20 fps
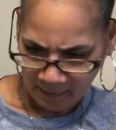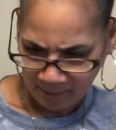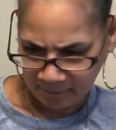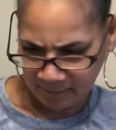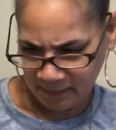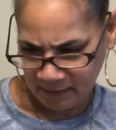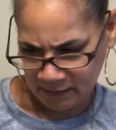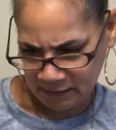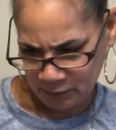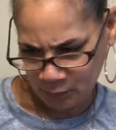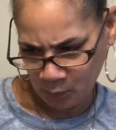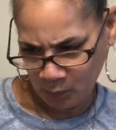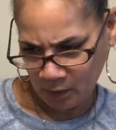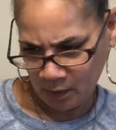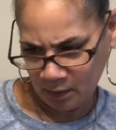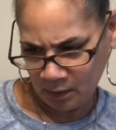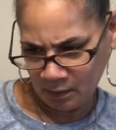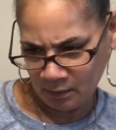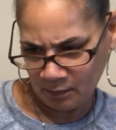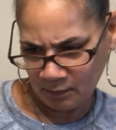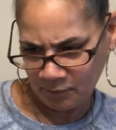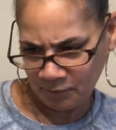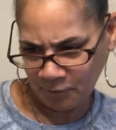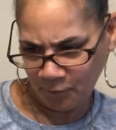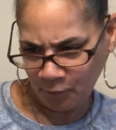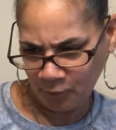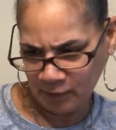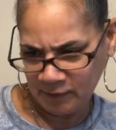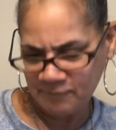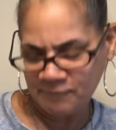These were
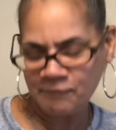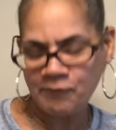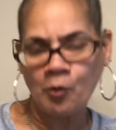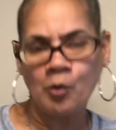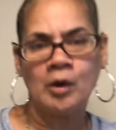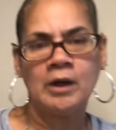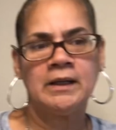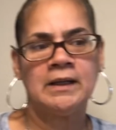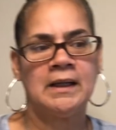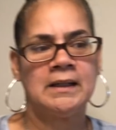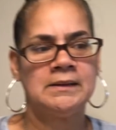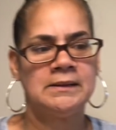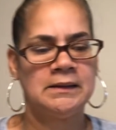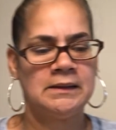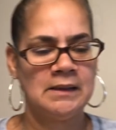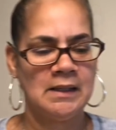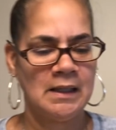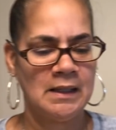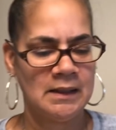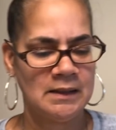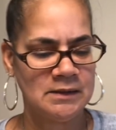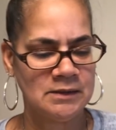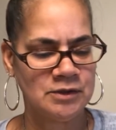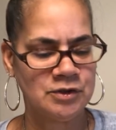$34.99,